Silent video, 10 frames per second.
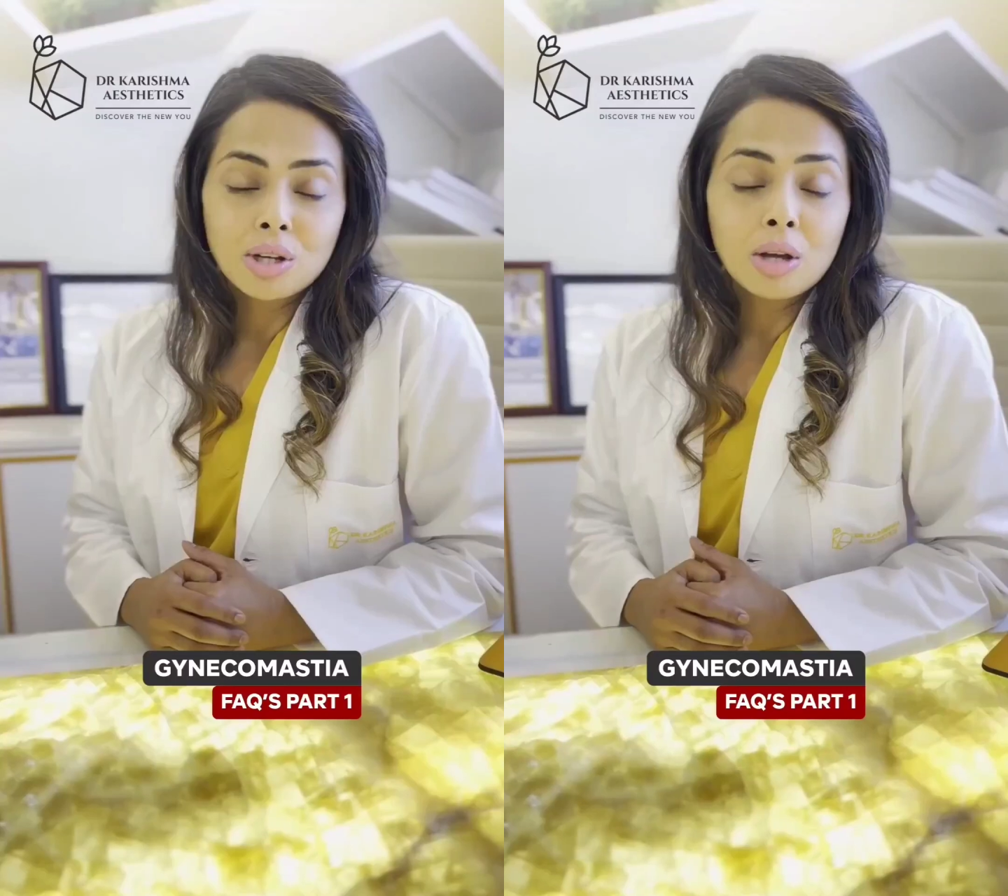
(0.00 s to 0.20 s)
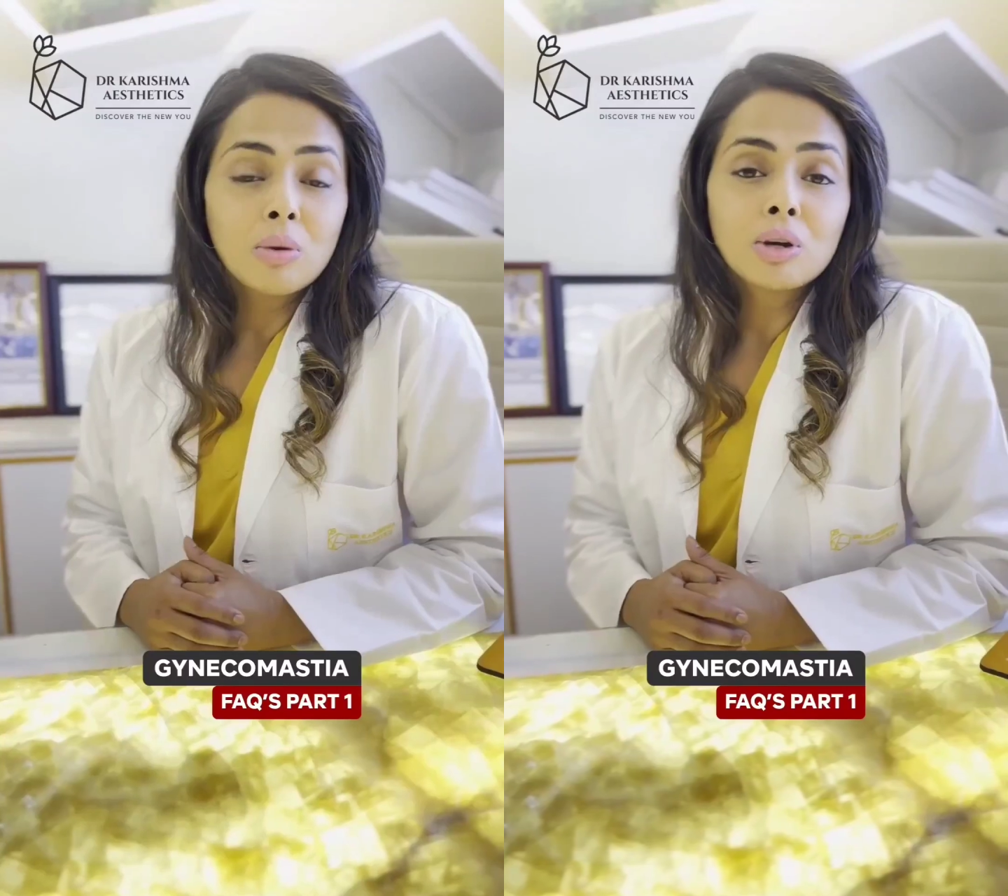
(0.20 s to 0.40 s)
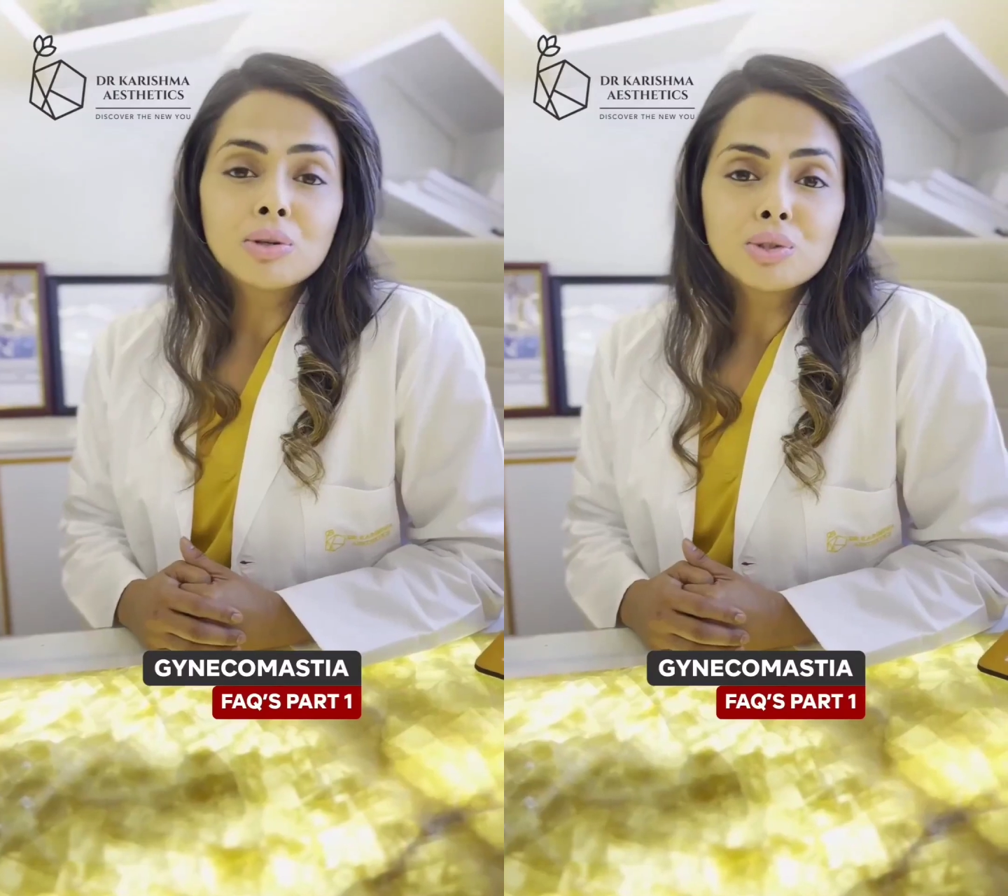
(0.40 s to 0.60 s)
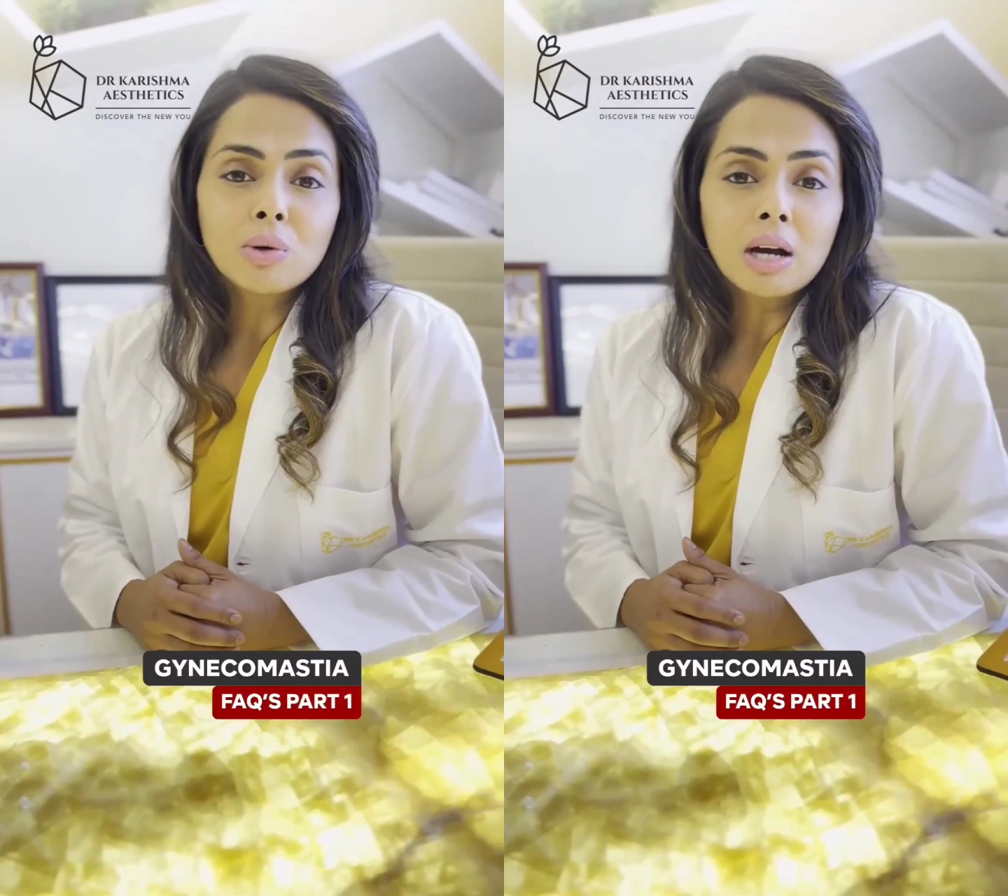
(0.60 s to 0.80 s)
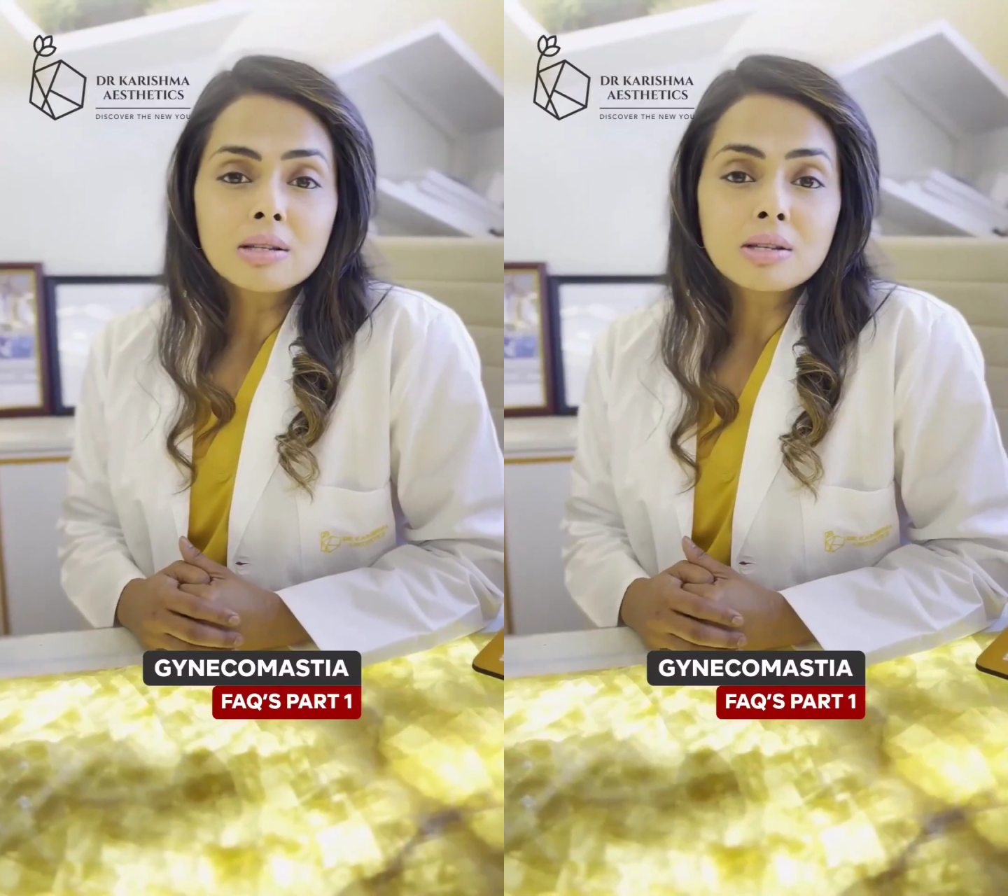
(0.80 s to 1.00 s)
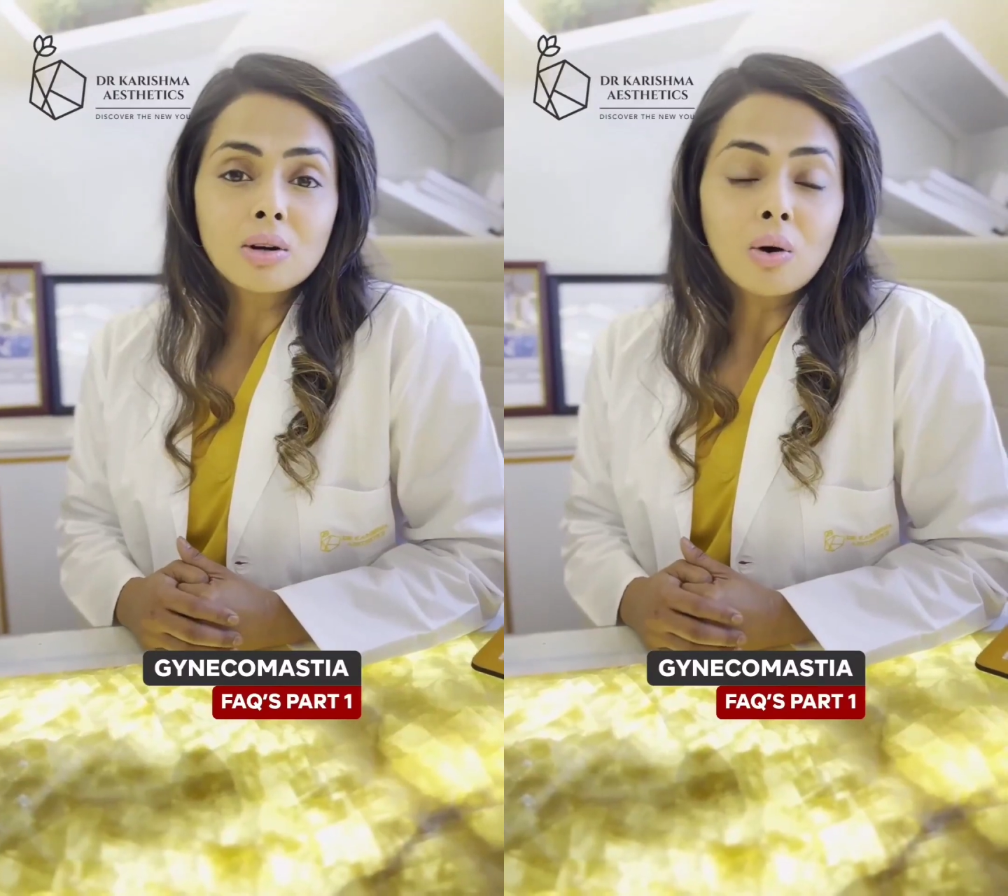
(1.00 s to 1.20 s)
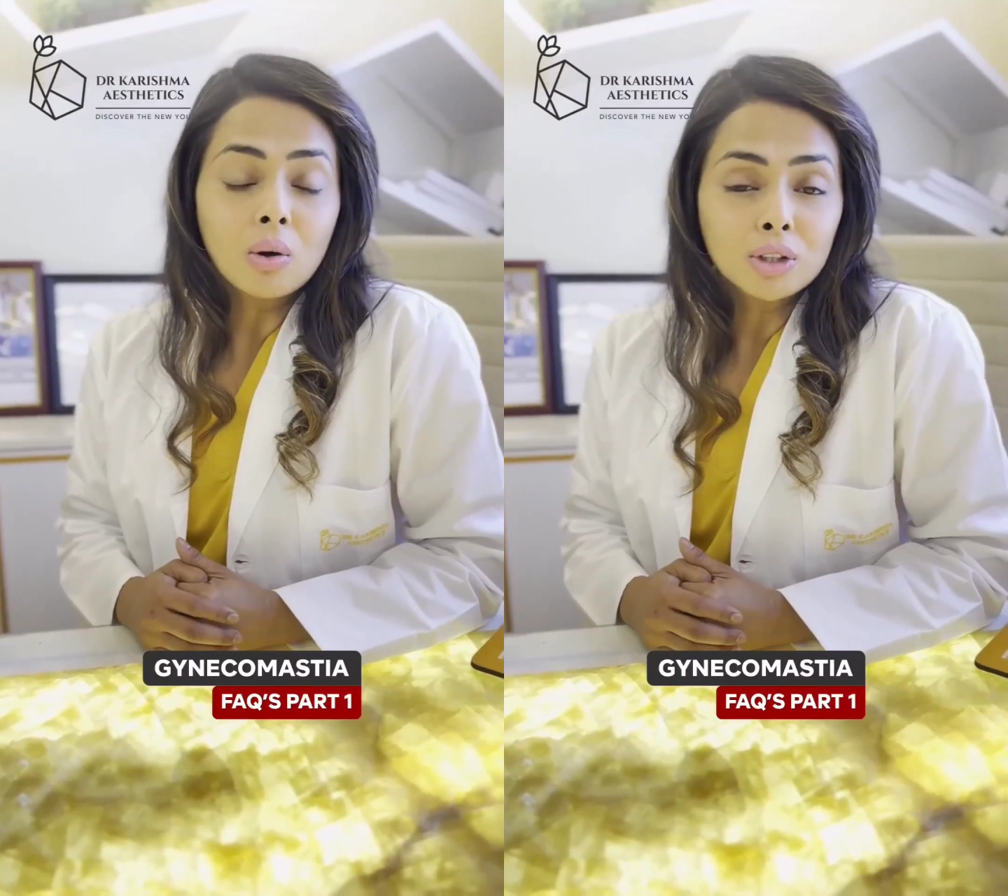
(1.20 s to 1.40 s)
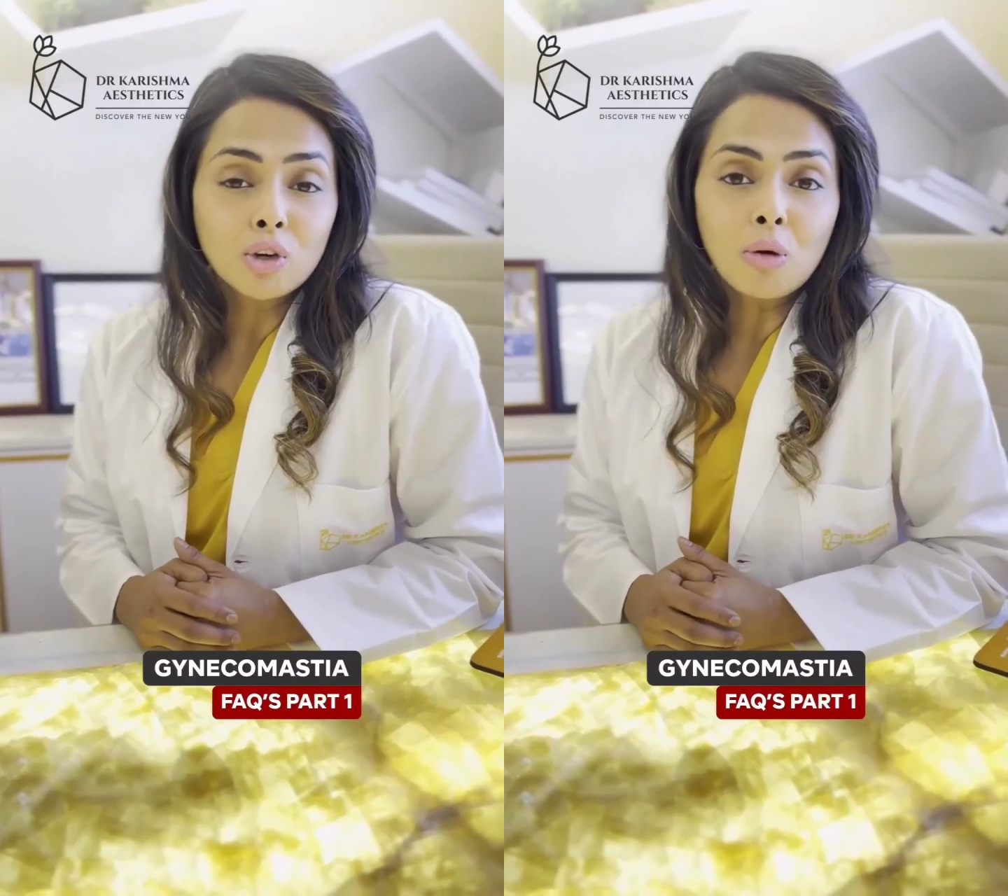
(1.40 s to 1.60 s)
Today we are going to answer all the